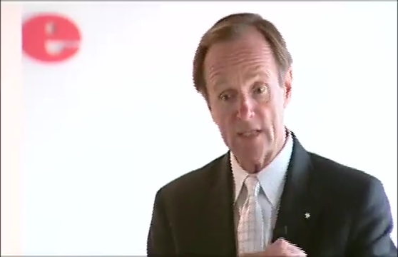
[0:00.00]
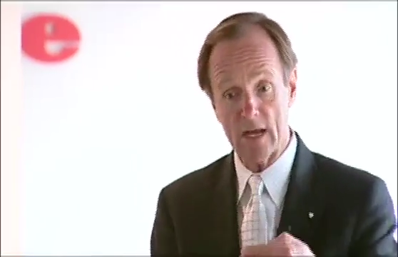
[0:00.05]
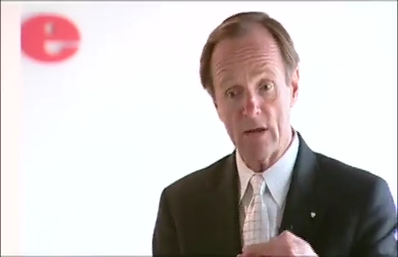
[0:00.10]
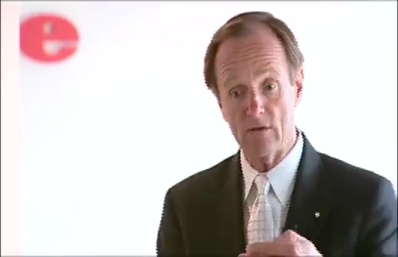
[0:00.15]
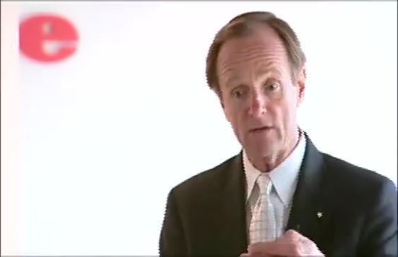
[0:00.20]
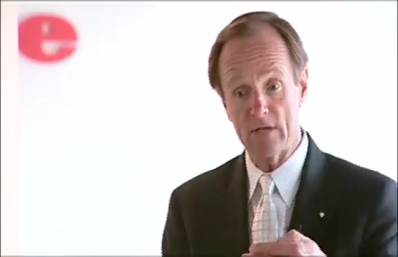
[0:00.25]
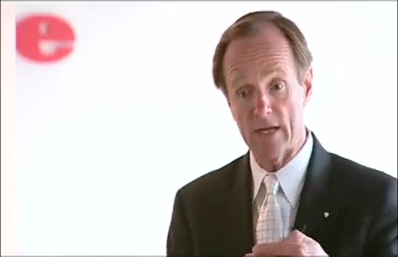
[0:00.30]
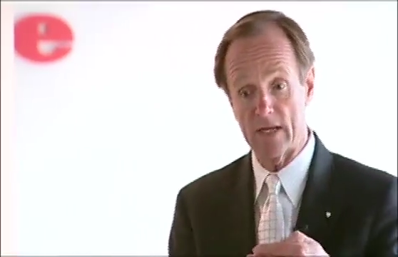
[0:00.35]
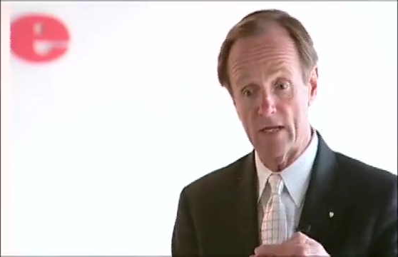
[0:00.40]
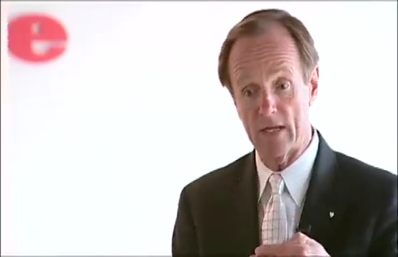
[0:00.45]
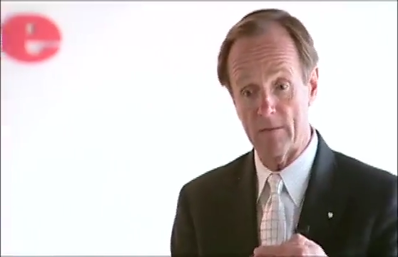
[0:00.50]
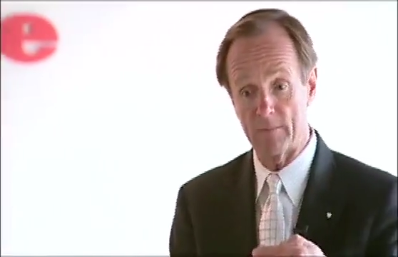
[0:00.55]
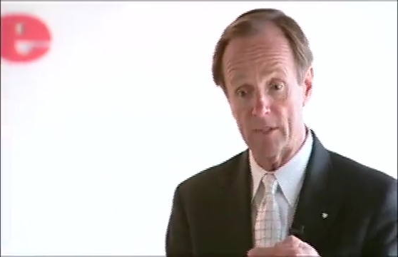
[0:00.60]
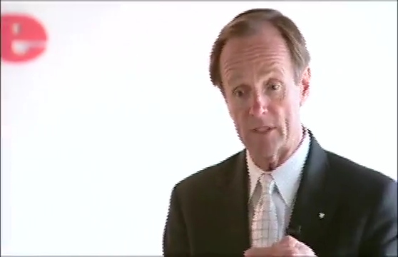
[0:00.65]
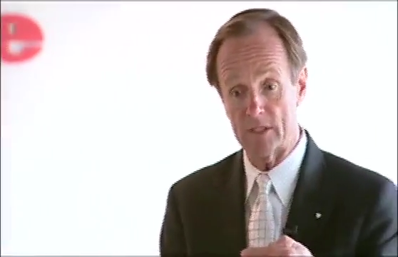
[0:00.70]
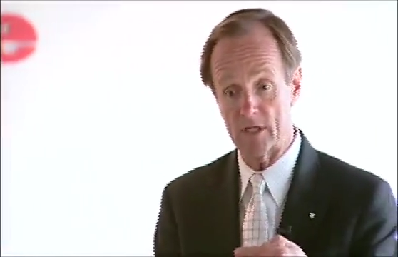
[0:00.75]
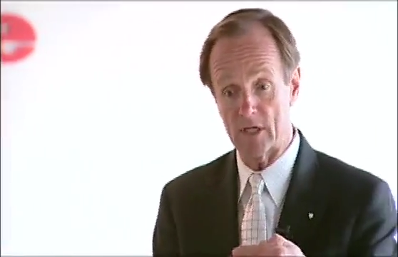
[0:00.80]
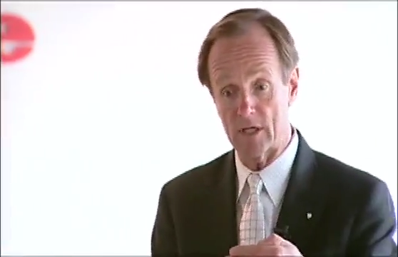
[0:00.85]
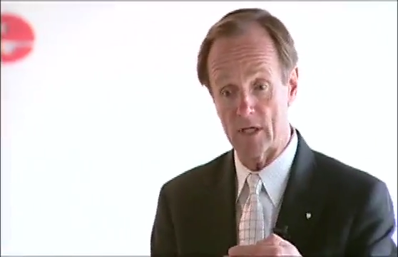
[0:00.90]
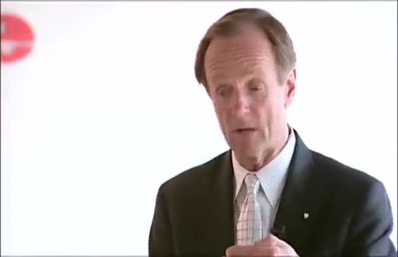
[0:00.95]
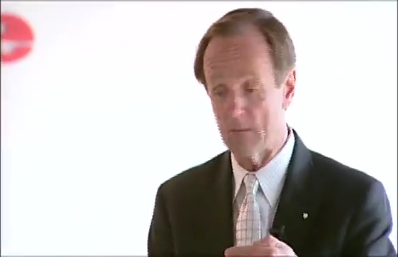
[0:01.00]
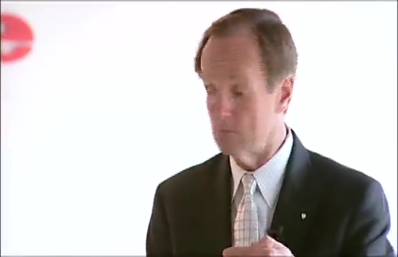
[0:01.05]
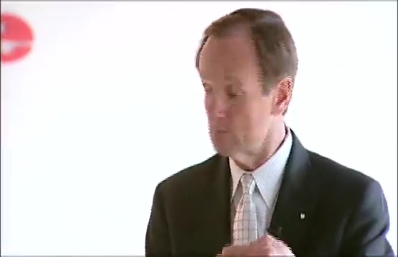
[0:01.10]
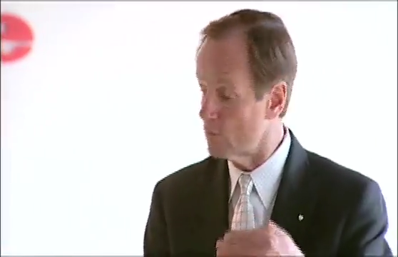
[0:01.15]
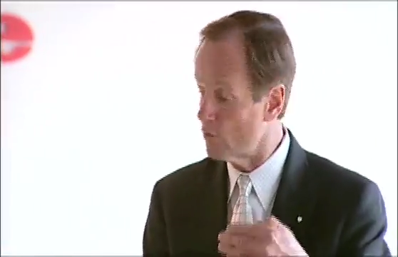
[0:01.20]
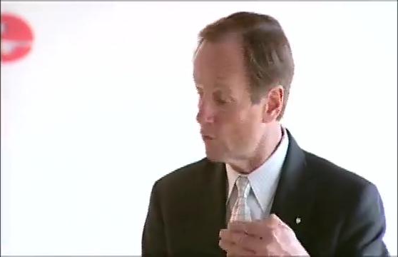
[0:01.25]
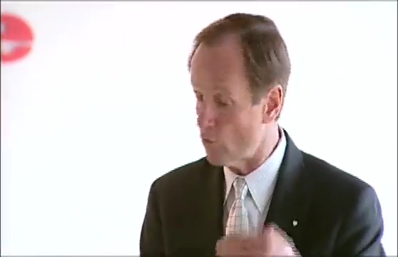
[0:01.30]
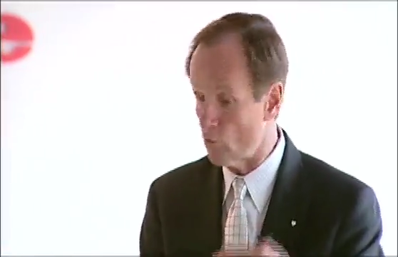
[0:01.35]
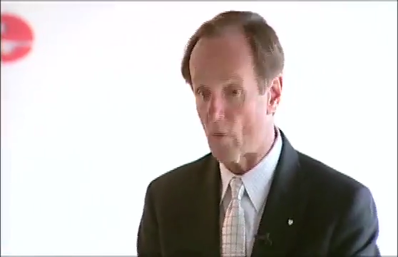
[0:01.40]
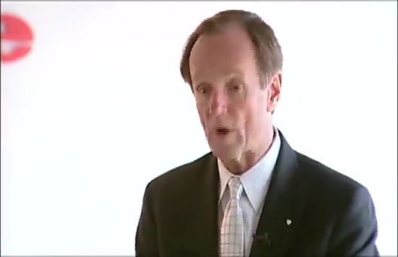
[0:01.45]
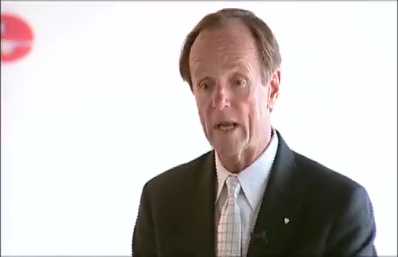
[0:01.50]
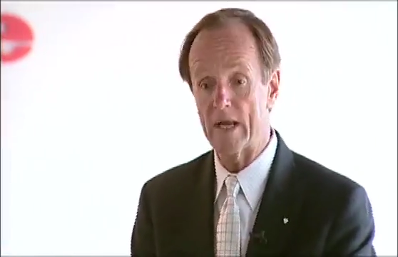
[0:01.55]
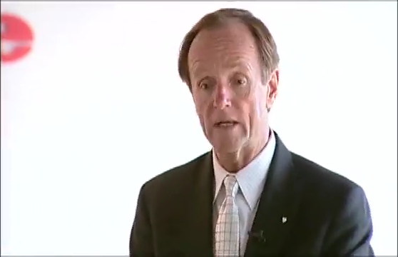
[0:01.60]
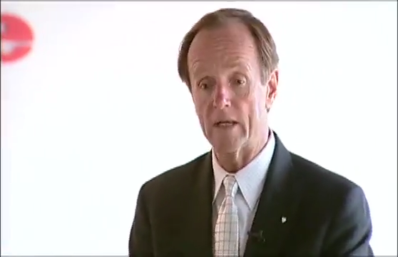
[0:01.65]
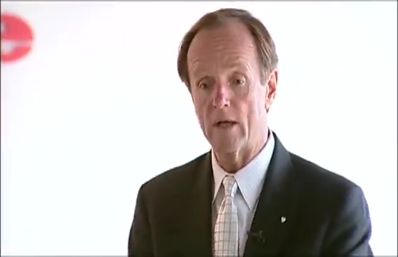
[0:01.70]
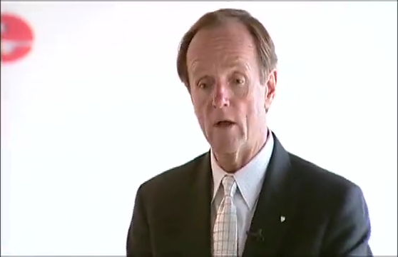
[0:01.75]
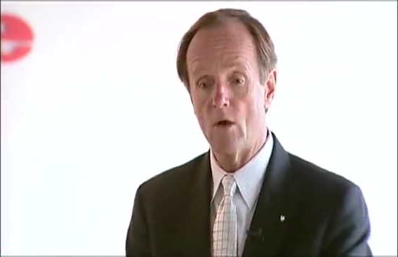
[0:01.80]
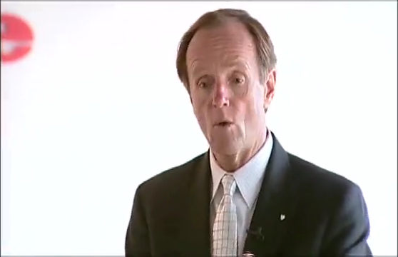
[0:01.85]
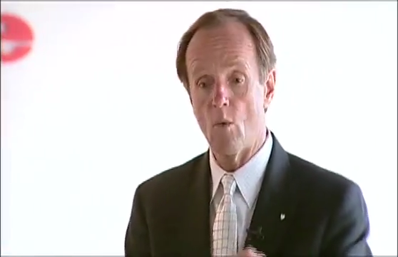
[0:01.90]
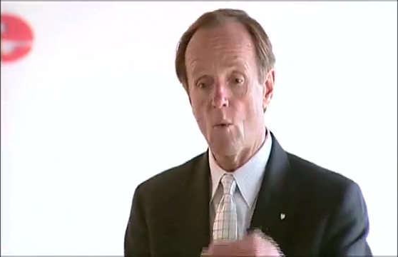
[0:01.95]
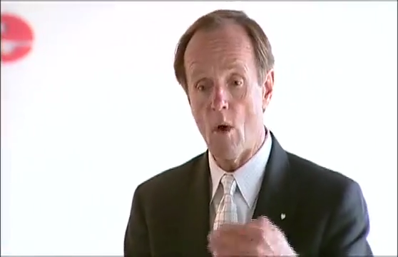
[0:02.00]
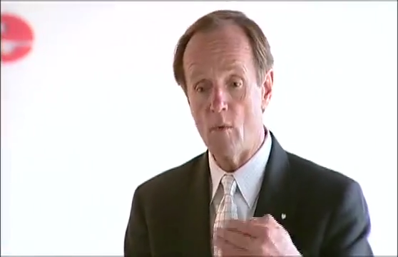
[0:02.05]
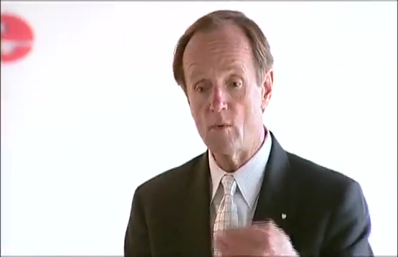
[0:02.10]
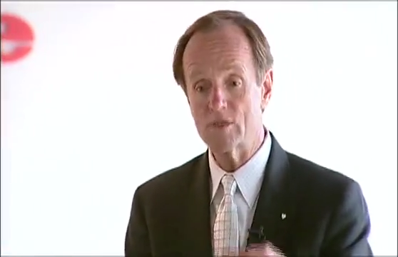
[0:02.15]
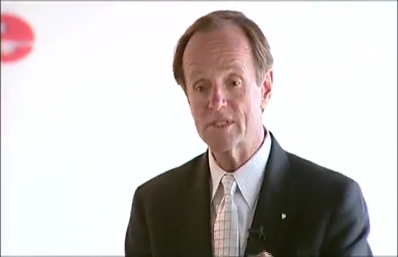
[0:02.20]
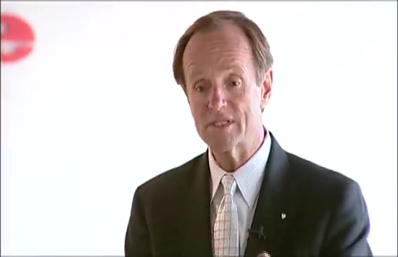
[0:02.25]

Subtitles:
here's a sound deadening material, great.